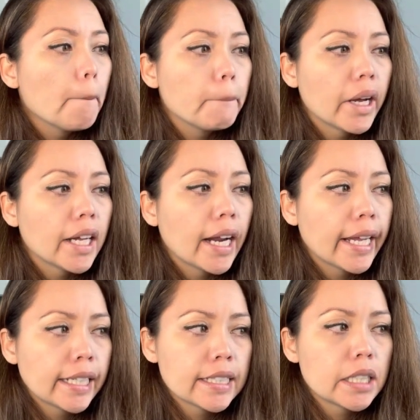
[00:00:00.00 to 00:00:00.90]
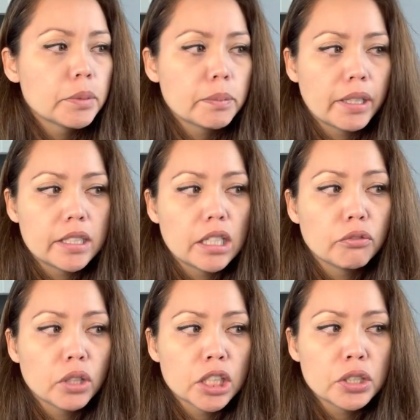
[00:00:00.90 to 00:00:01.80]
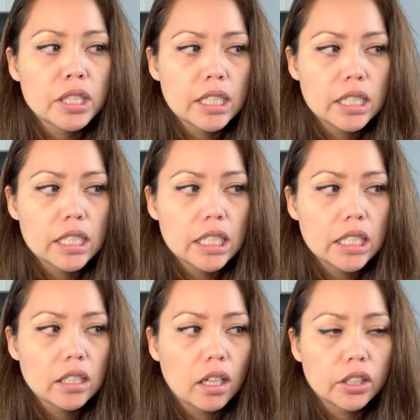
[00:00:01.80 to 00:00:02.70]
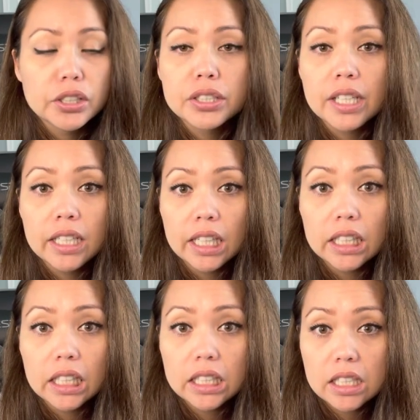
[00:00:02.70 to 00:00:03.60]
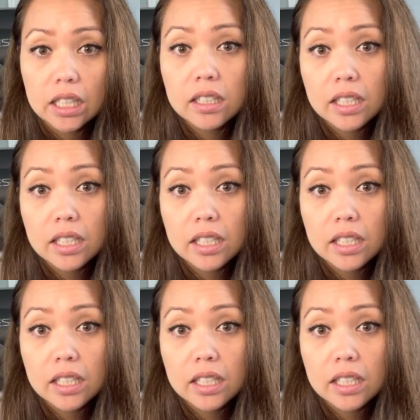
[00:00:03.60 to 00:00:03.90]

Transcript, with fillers: But I ended up spending $416.88,